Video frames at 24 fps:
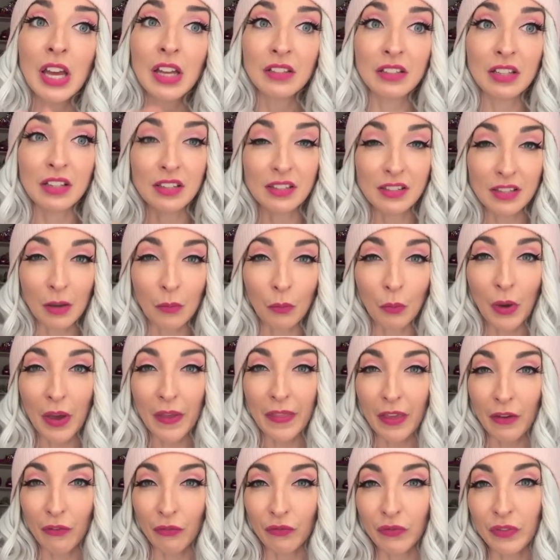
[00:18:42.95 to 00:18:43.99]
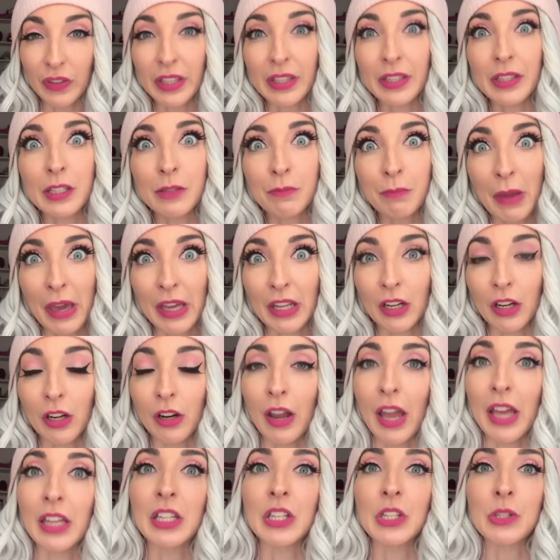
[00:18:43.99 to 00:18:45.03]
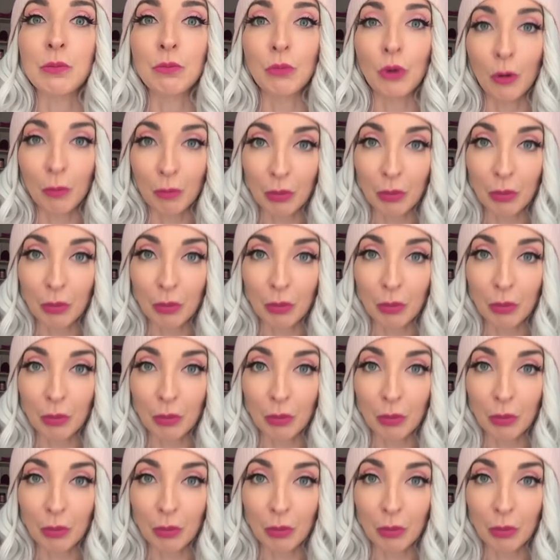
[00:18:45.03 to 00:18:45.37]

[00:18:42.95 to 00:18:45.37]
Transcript: to somewhere that feels better and is more